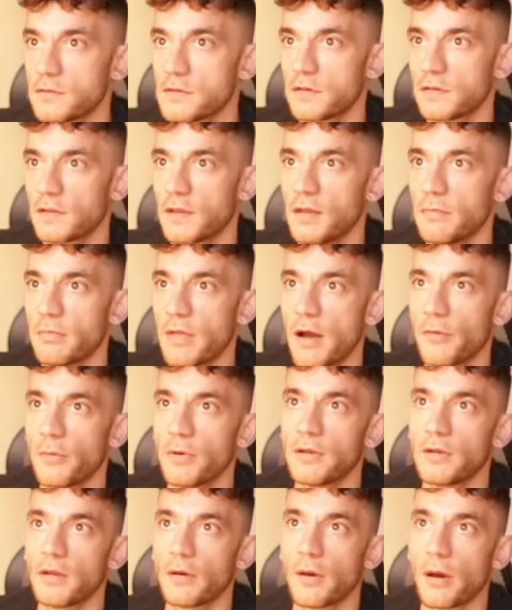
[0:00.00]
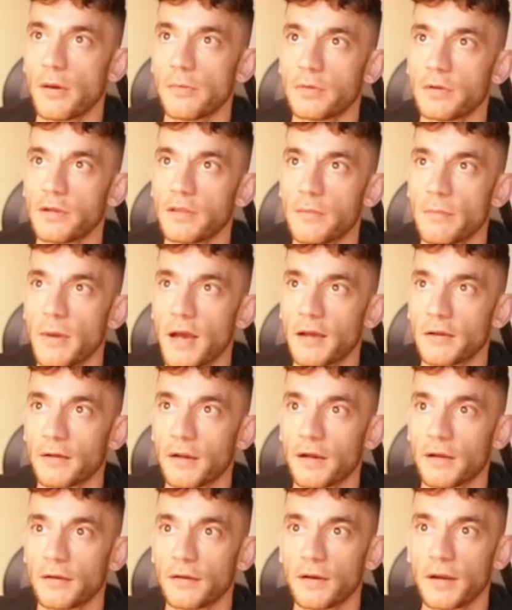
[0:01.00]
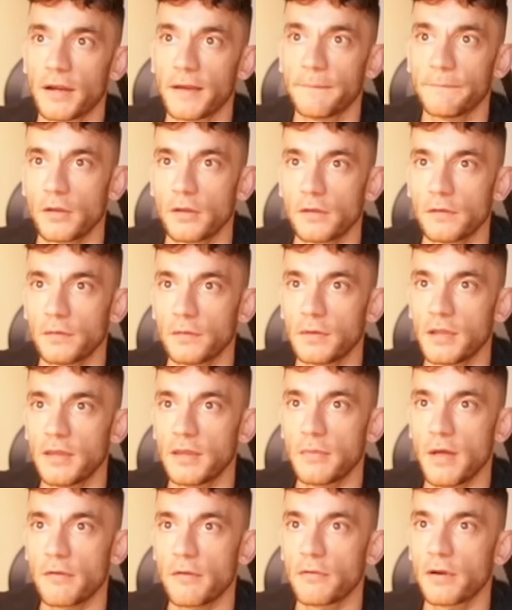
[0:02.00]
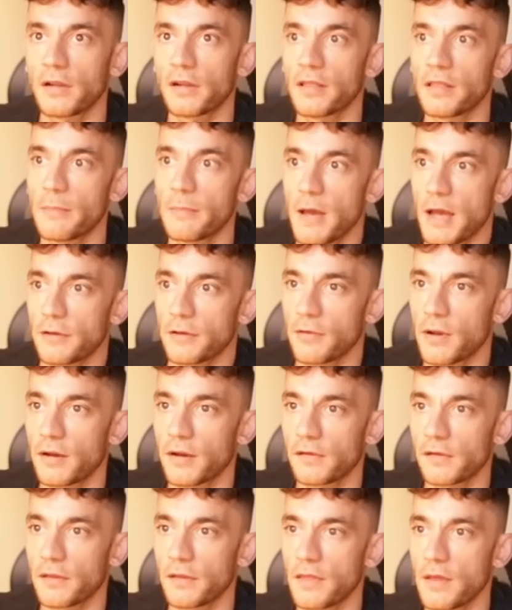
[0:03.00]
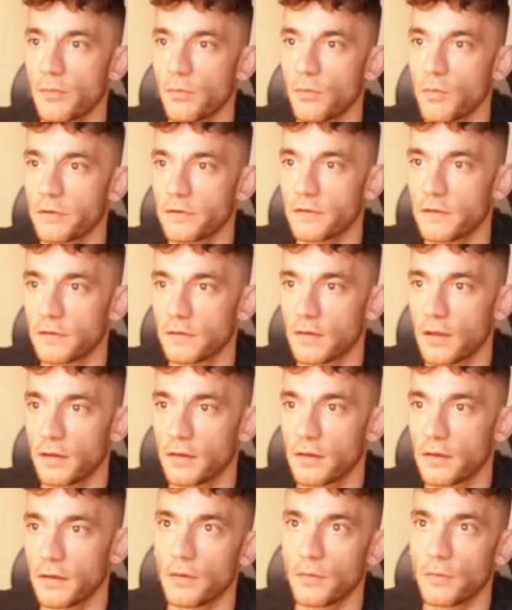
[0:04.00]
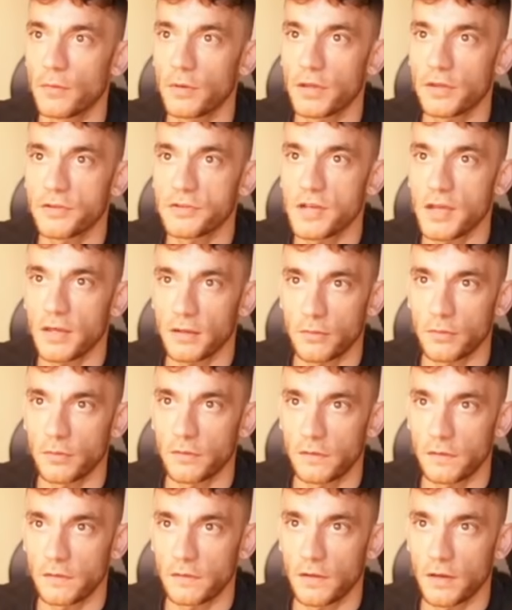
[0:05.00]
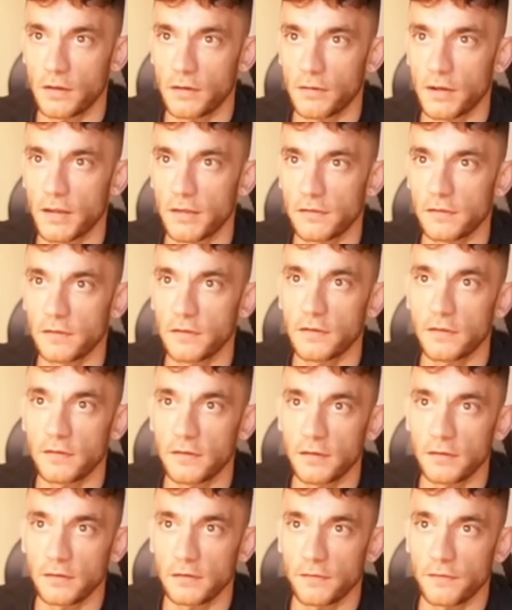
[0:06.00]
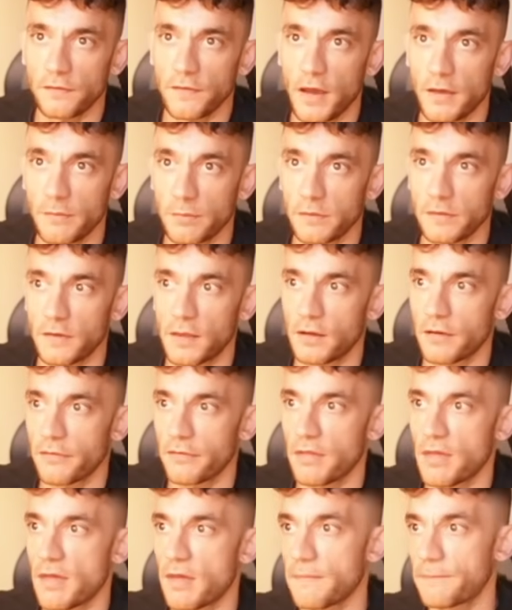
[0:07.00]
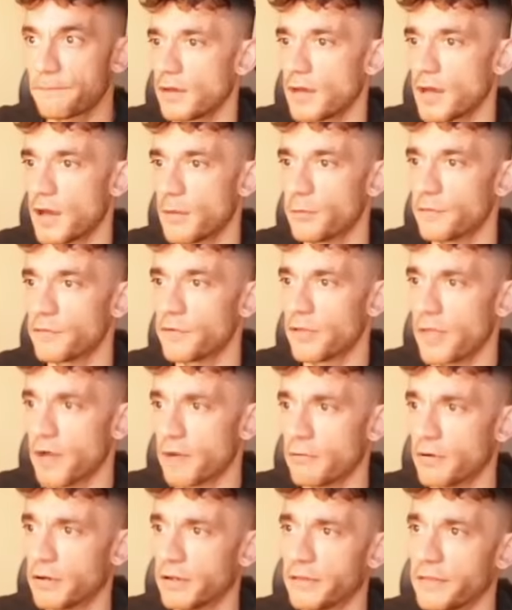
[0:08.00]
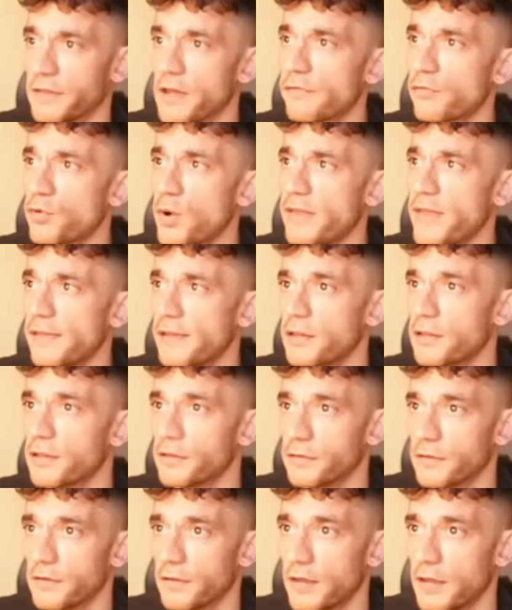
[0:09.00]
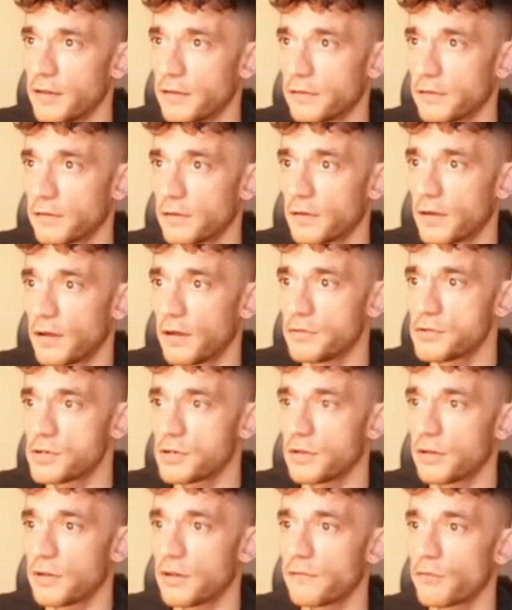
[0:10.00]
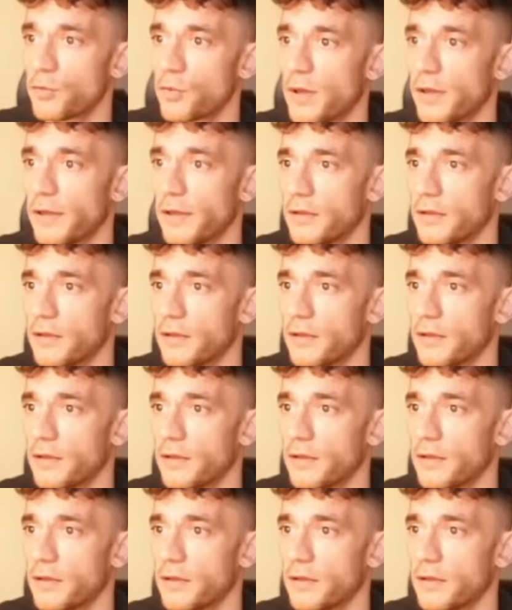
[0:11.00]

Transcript: just keep that window open in the background, all right? So we'll keep that running in the background. And then once it's done, we could check once it's done, all right? So you can see it's at five percent over there, and we've got that running. The other way that you can do this, I'll show you another way,